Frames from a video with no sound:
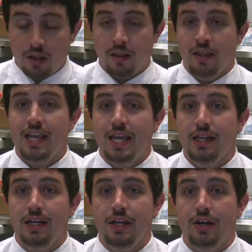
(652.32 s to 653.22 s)
they get
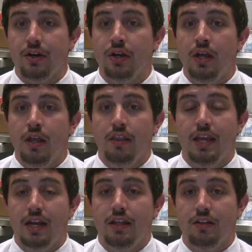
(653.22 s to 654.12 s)
in here.
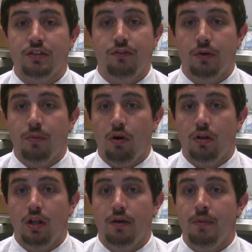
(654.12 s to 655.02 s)
They get in this football
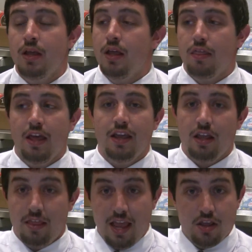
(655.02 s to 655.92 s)
club.
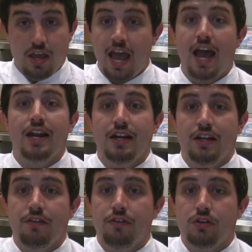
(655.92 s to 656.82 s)
They had an
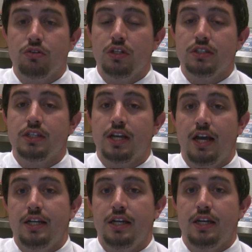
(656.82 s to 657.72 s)
individualistic
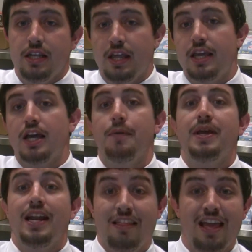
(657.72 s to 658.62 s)
identity. They come
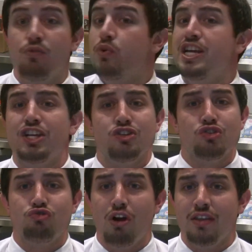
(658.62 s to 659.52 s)
in and they
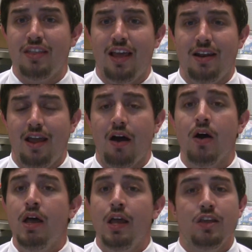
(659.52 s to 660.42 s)
reconstruct that now.
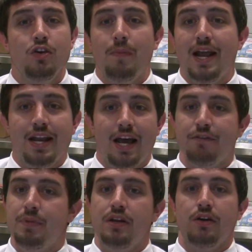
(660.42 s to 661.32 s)
You might not
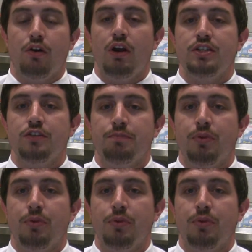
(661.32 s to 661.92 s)
have been an aggressive